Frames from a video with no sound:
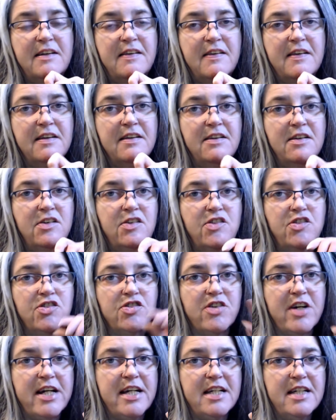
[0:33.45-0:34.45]
the
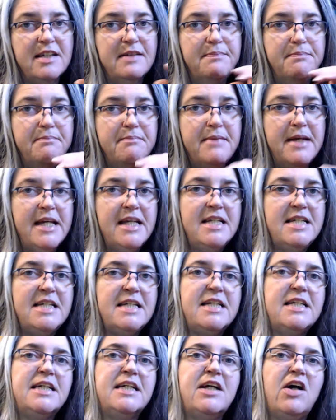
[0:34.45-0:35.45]
dreaded
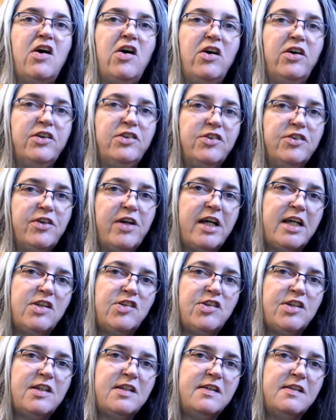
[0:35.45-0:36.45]
mending
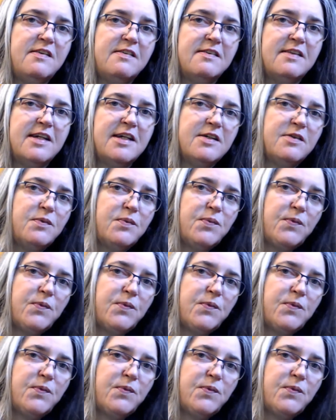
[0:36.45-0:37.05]
alterations that